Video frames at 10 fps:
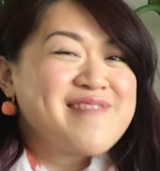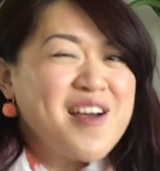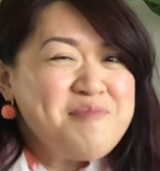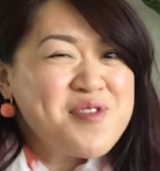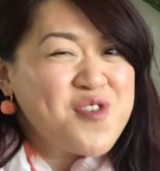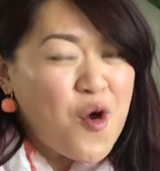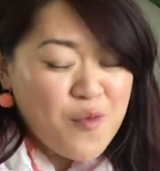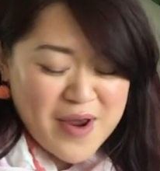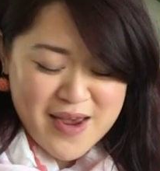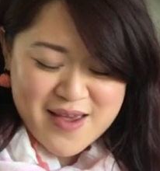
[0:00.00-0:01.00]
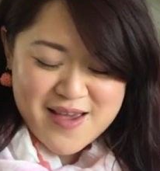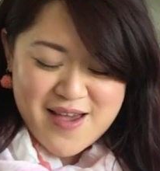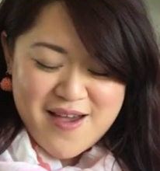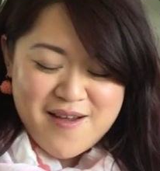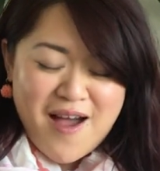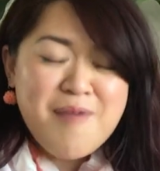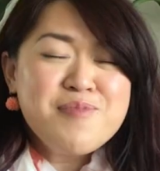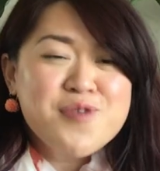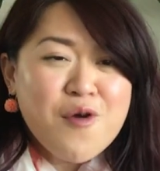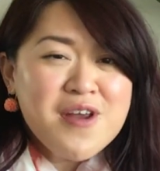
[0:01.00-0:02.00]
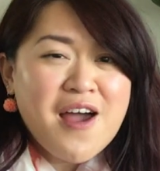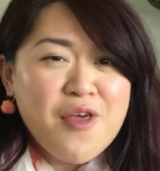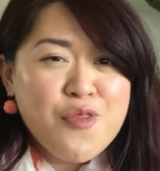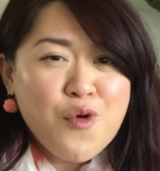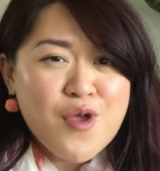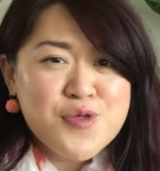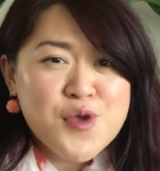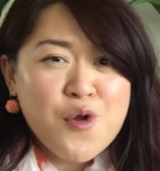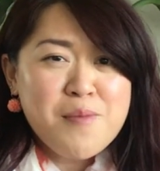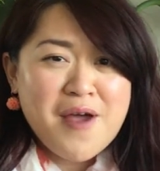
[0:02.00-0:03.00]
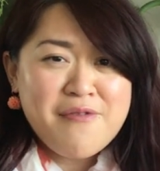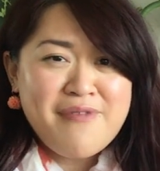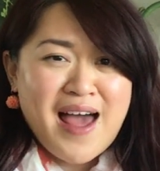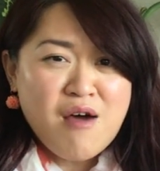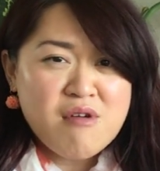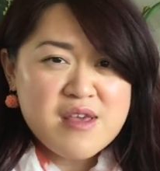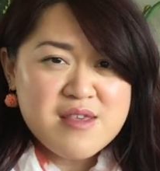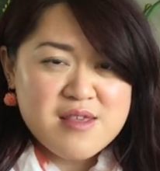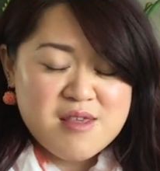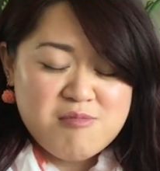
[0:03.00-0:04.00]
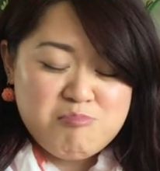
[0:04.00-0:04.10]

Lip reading: I'm sorry that I thought you'd stolen my flowers.